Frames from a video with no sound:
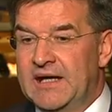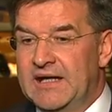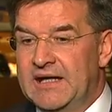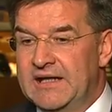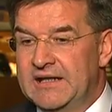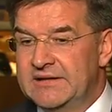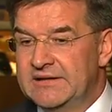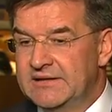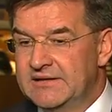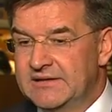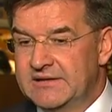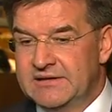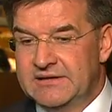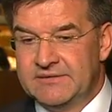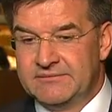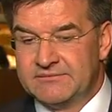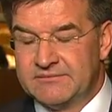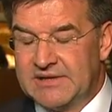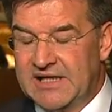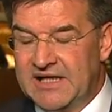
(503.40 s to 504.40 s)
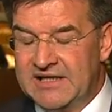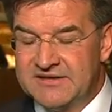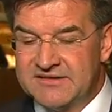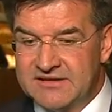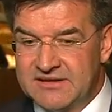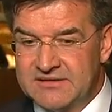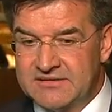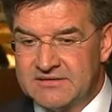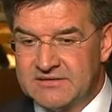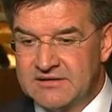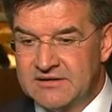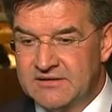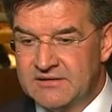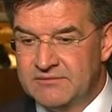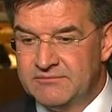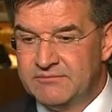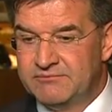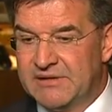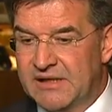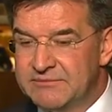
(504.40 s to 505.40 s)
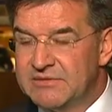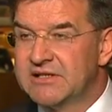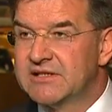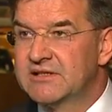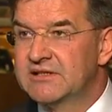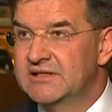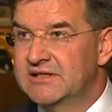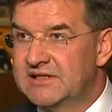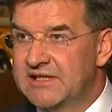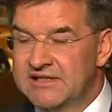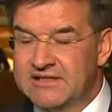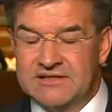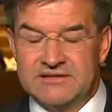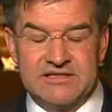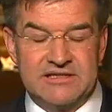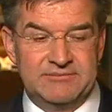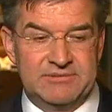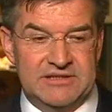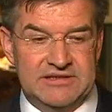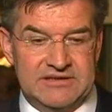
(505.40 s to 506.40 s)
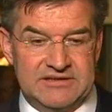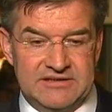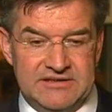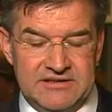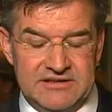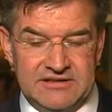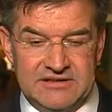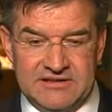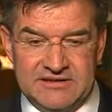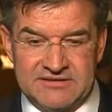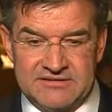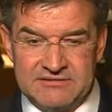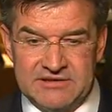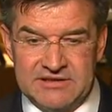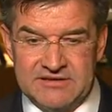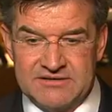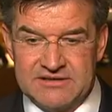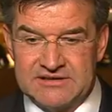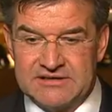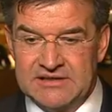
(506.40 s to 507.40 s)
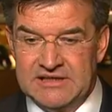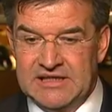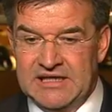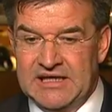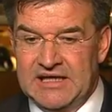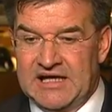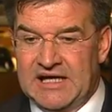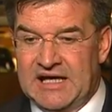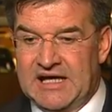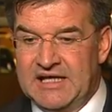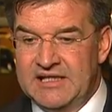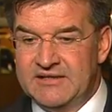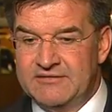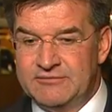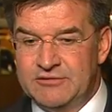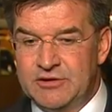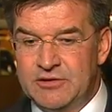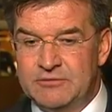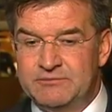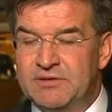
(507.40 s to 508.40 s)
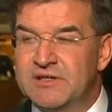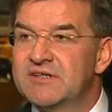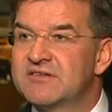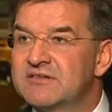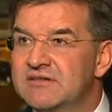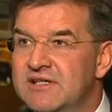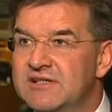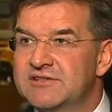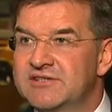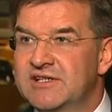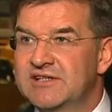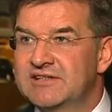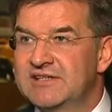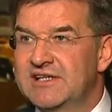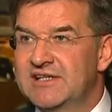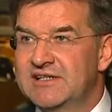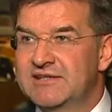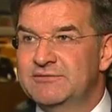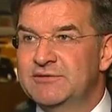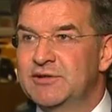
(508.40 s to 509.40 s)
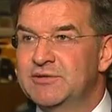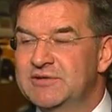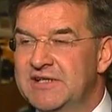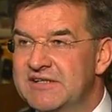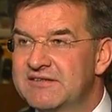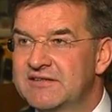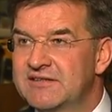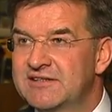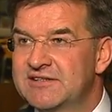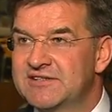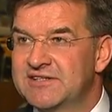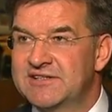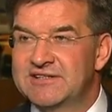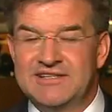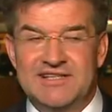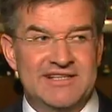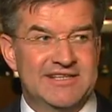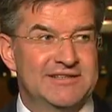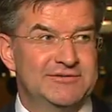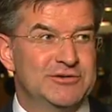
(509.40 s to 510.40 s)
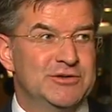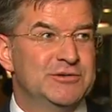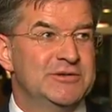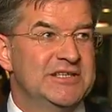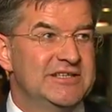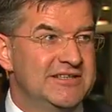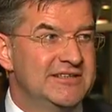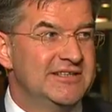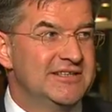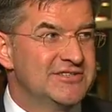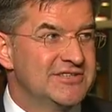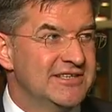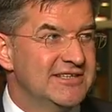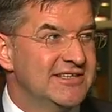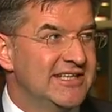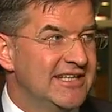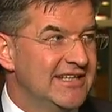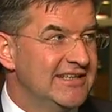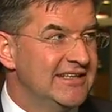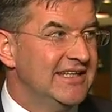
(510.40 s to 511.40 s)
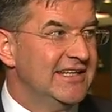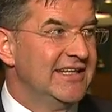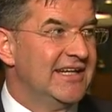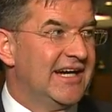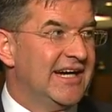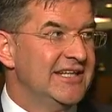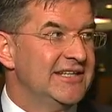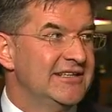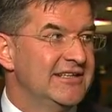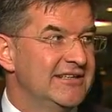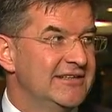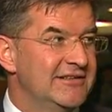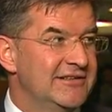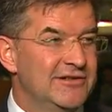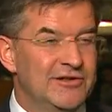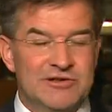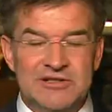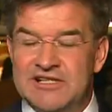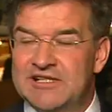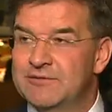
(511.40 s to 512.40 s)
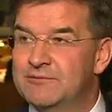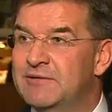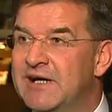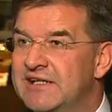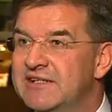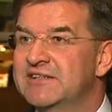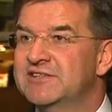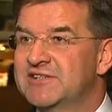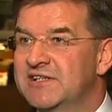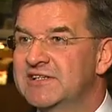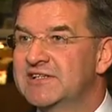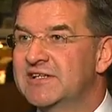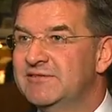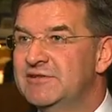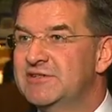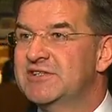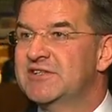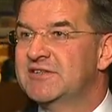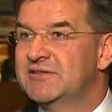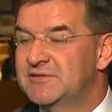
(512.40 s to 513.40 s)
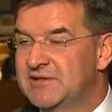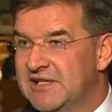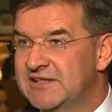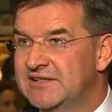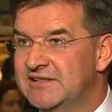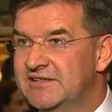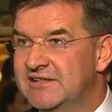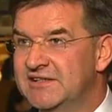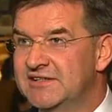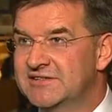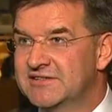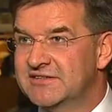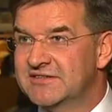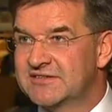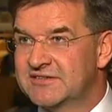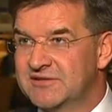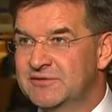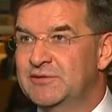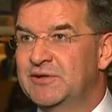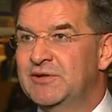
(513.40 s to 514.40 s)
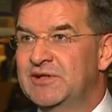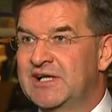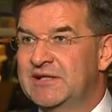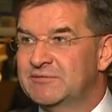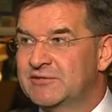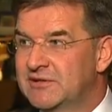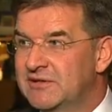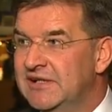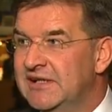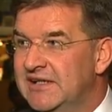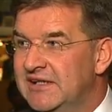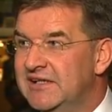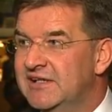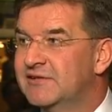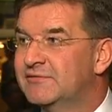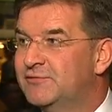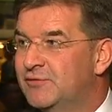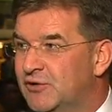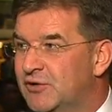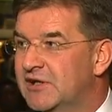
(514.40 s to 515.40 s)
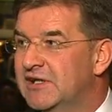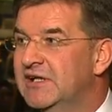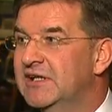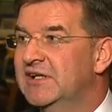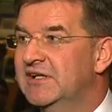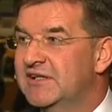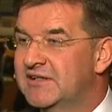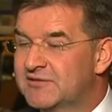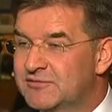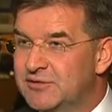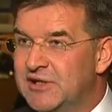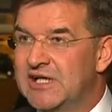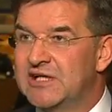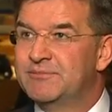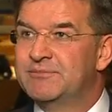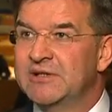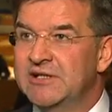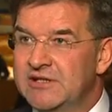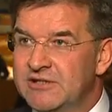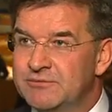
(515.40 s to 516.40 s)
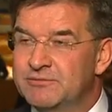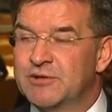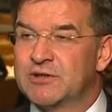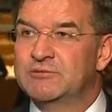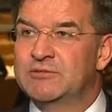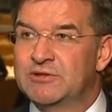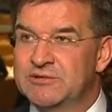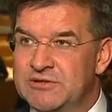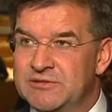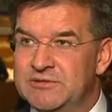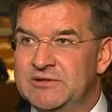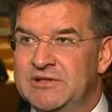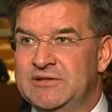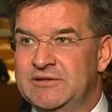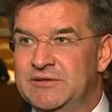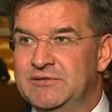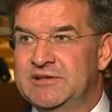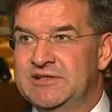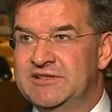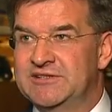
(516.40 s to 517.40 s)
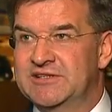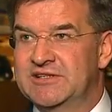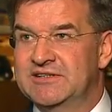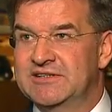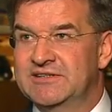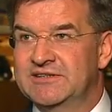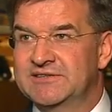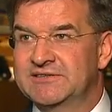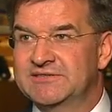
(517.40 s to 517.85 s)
And uh, I said uh, publicly, and I can repeat it here as well, that I have no personal agenda, I have no national agenda, I have no hidden agenda. I ha only have one agenda, which is the United Nations. So all I'm here for is to help to promote the UN agenda.